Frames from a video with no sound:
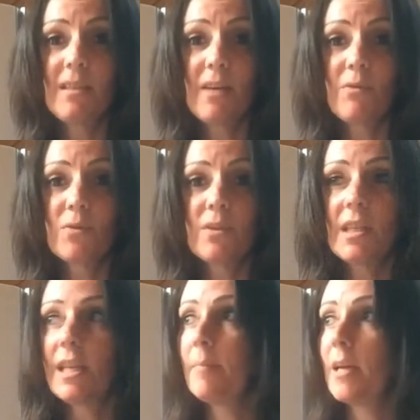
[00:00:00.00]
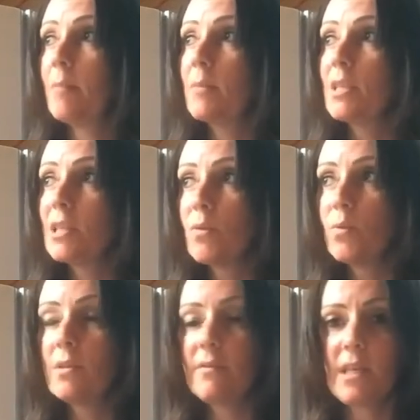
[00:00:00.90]
Download it in the Libby app. There's
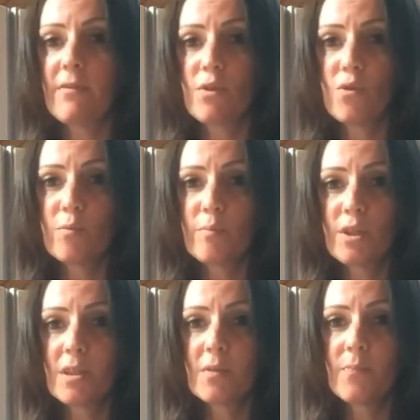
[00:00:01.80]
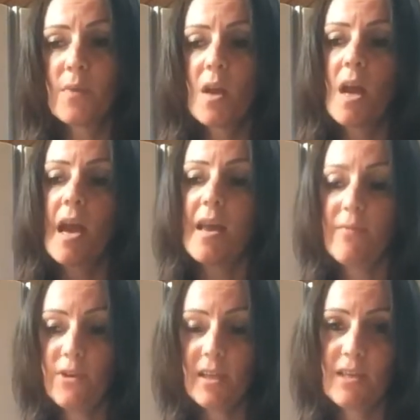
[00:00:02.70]
loads of different options.
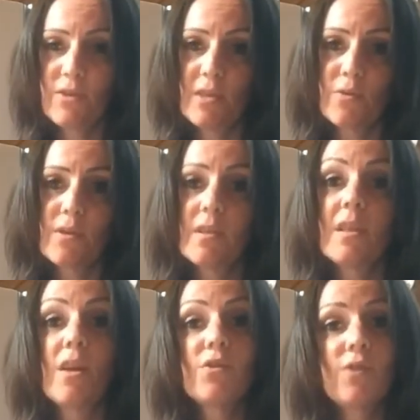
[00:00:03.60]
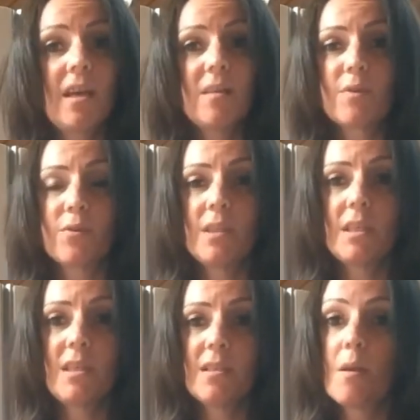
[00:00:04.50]
If you like Jane Austen, try the
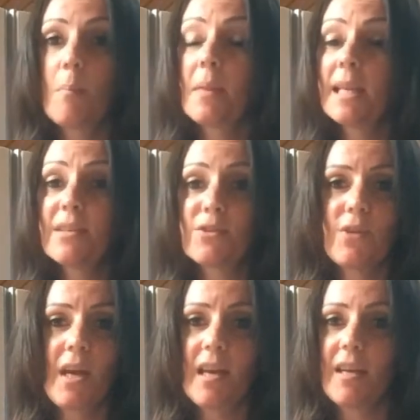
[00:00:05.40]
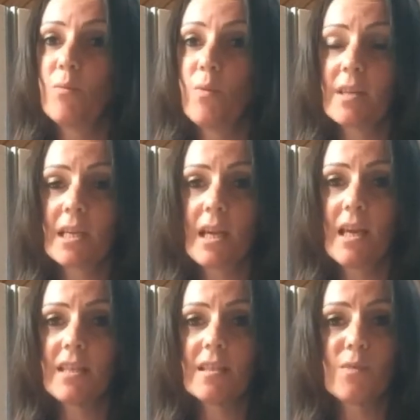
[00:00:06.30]
Brontes. Please try Wuthering
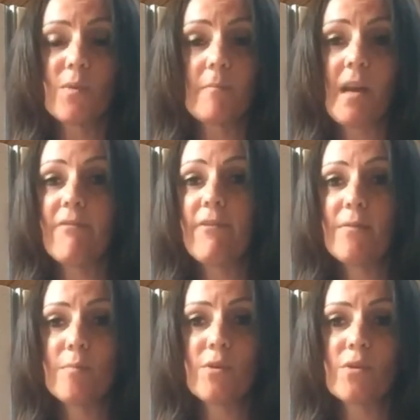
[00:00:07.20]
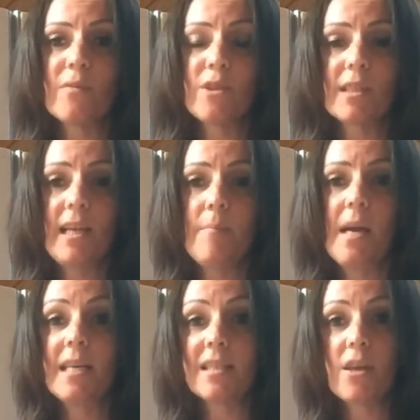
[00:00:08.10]
Heights. It's one of my favourite books of all time,
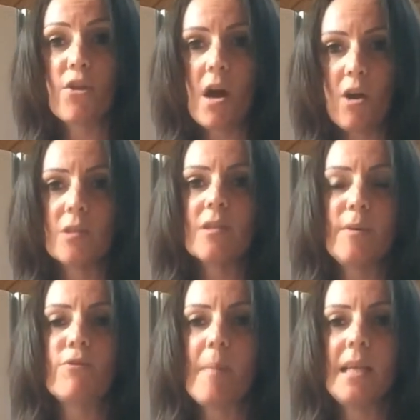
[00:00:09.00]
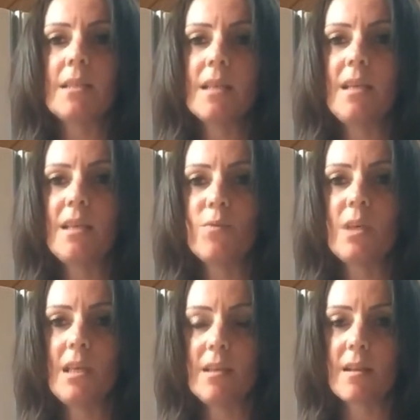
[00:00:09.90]
and it's got the ultimate romantic hero
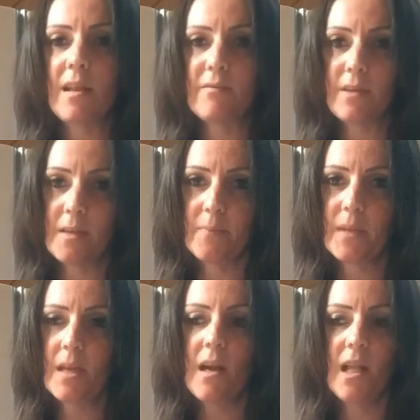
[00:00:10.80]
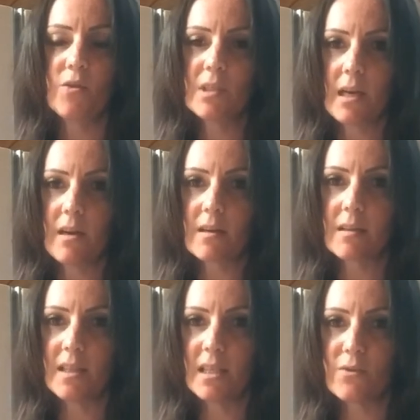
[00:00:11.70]
in Heathcliff in it. A lot darker
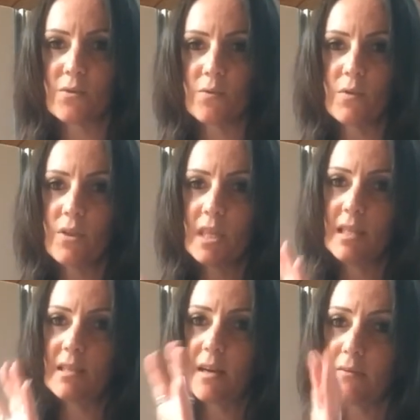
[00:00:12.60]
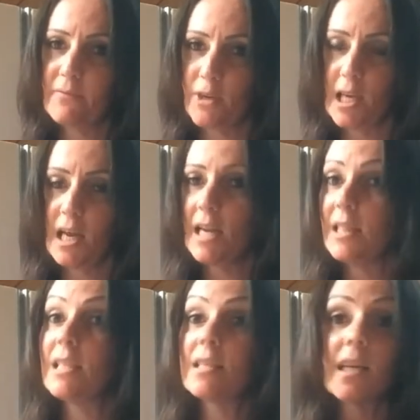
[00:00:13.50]
than these though. These are funny
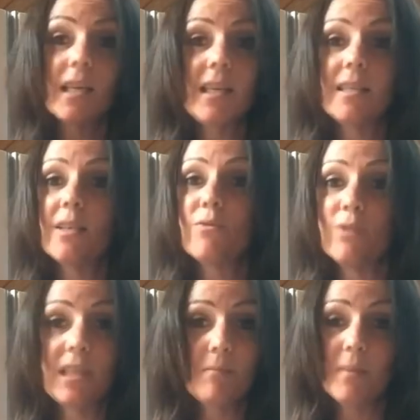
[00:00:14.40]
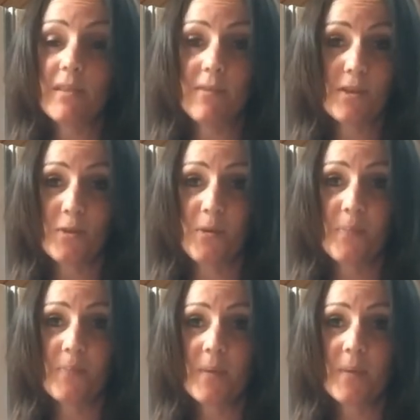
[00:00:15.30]
and these are easy reading, believe it or not.